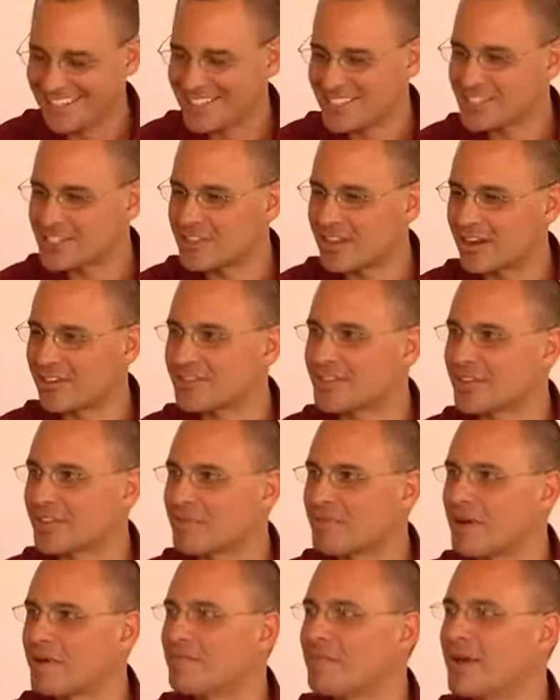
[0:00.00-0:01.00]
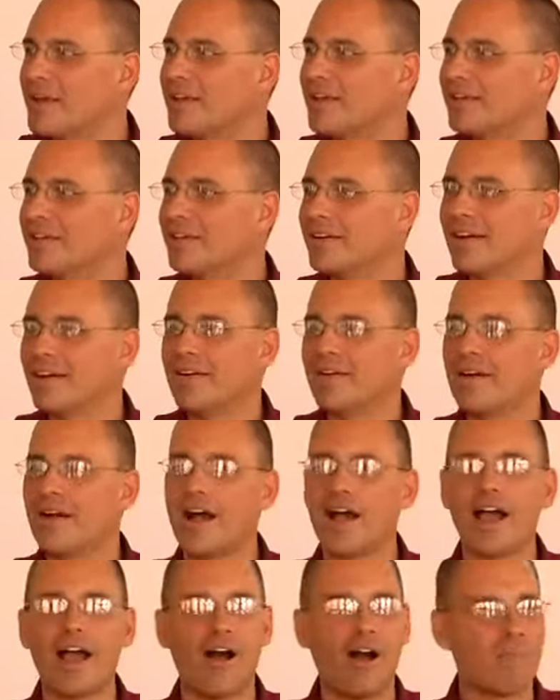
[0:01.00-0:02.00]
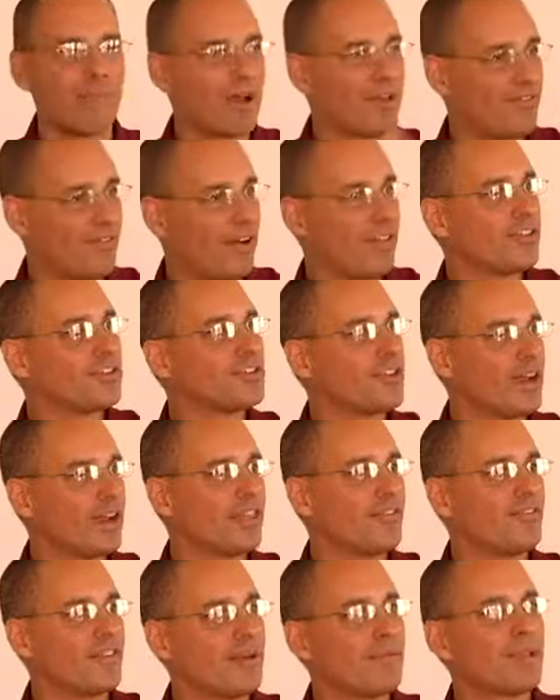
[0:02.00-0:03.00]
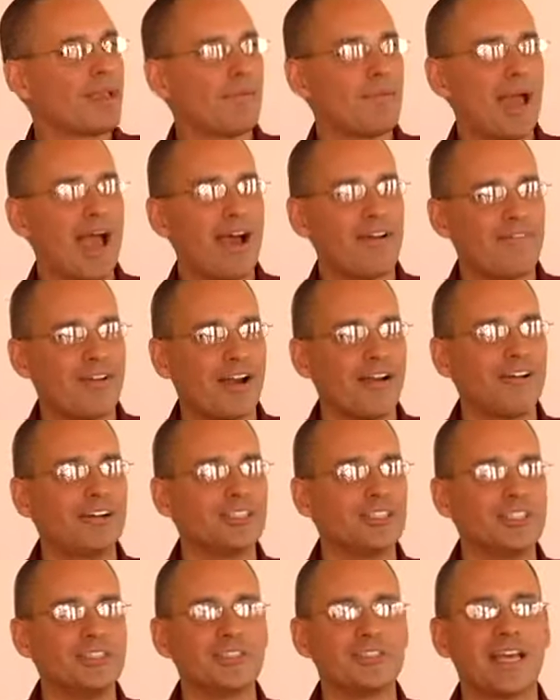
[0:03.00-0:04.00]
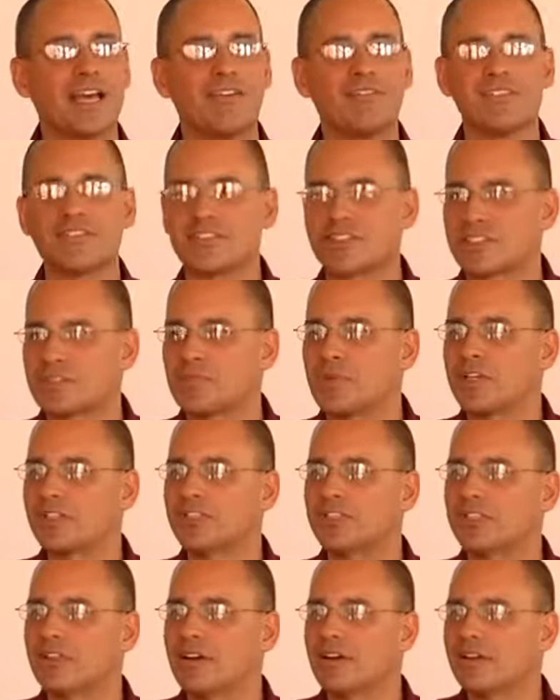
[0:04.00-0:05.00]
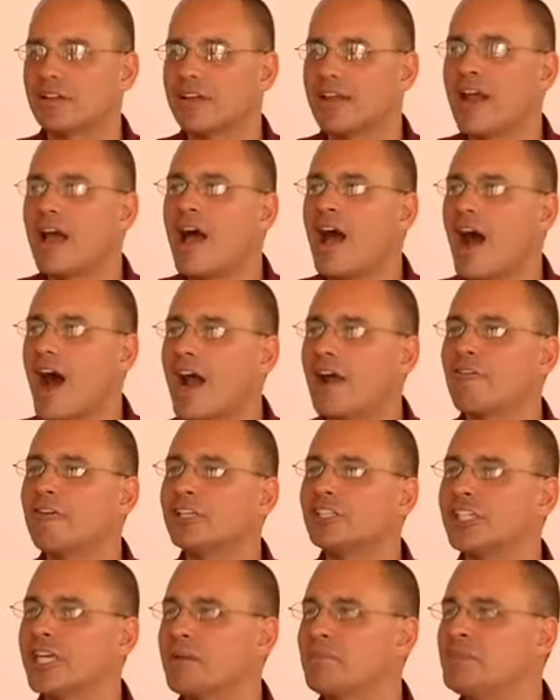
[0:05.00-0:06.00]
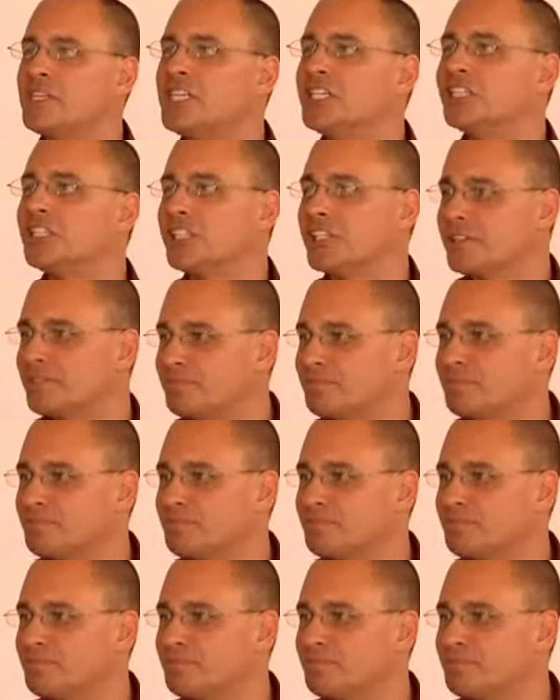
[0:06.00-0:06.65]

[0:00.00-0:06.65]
just thought of something. On my father's side of the family, I'm half Irish. He used to have this expression. He called it Irish amnesia.